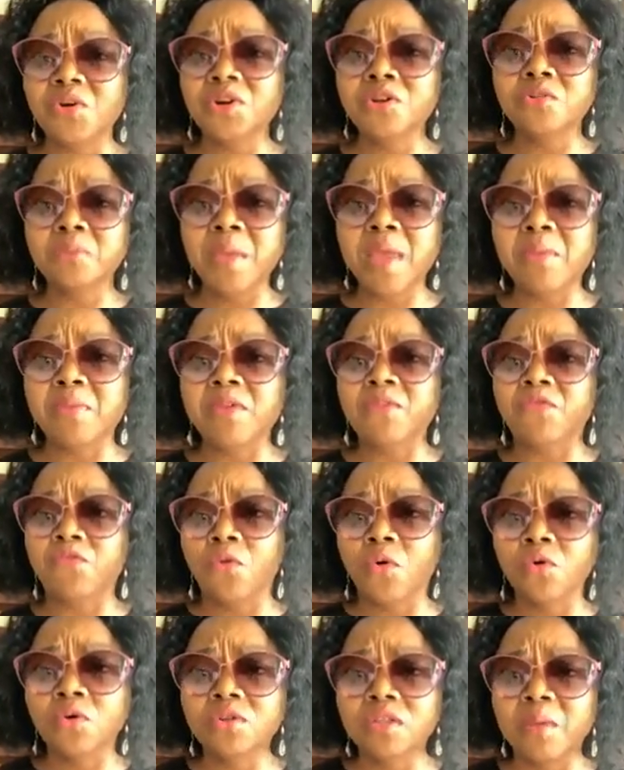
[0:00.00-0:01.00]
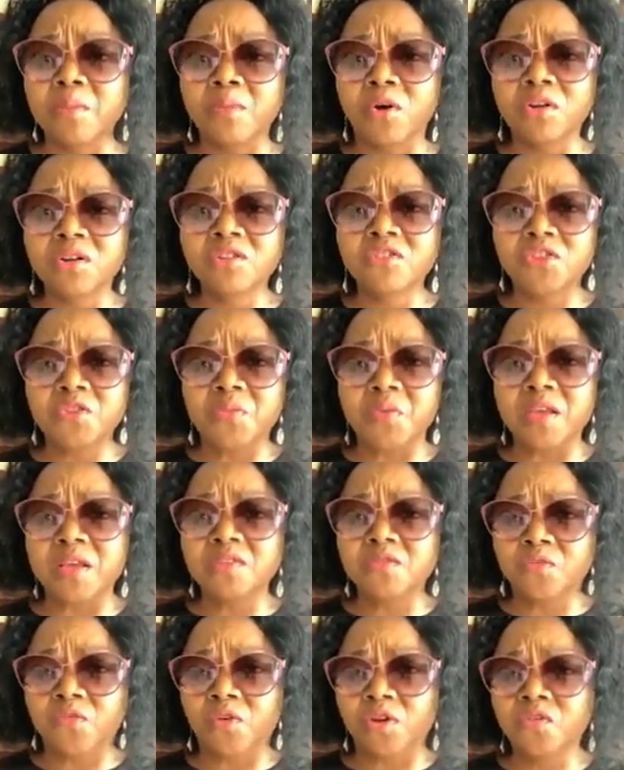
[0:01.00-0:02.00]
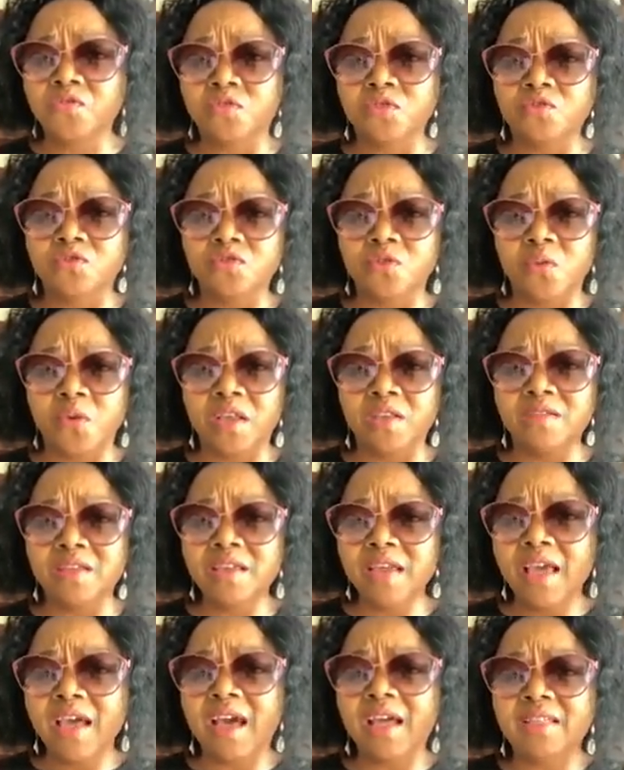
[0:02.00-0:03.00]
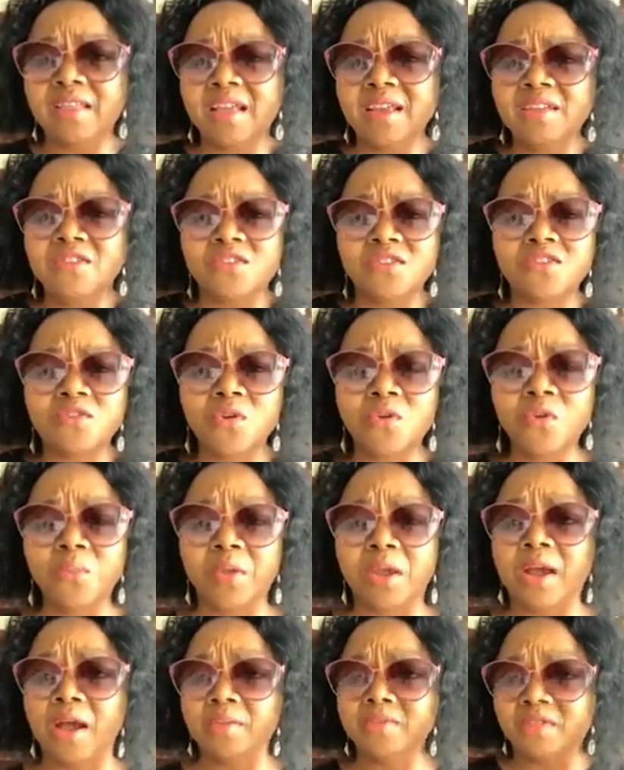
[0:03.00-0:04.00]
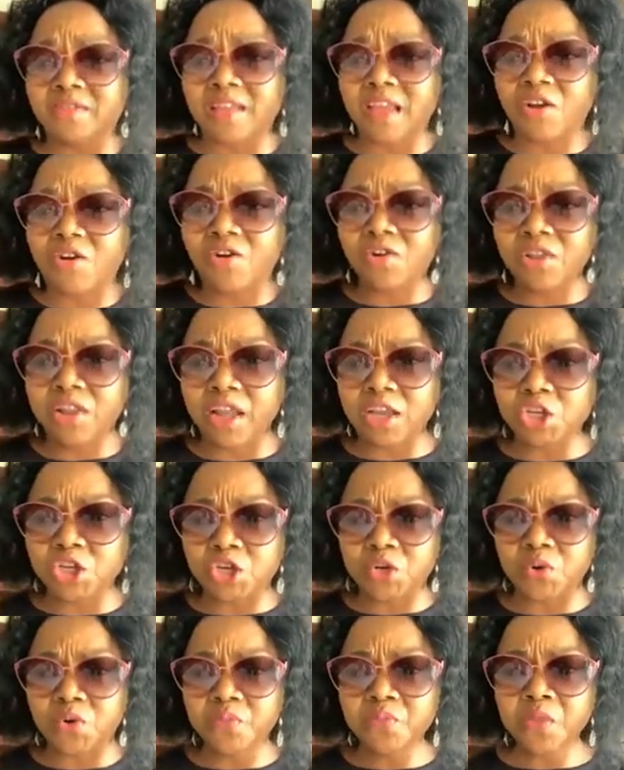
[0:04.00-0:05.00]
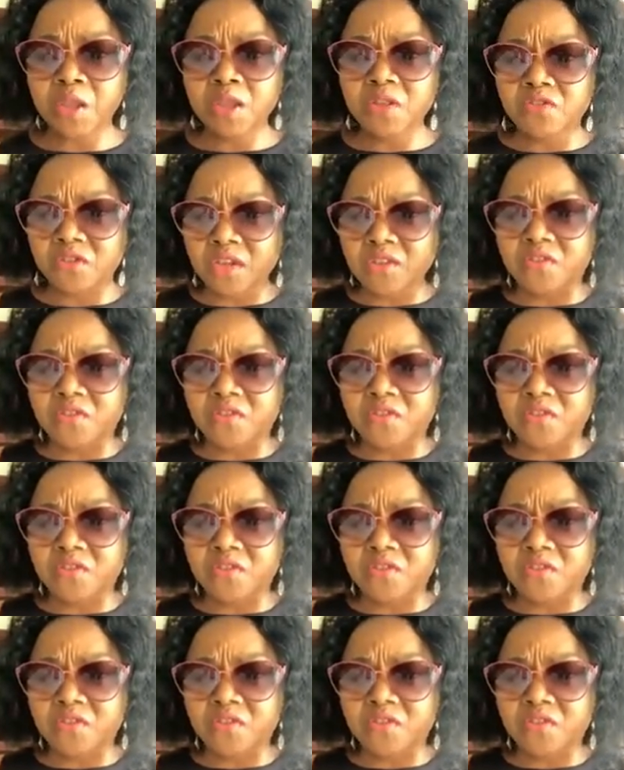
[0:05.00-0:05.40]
You're going to maybe follow the morning GPS voice for 2 weeks, and then it's just going to become second nature.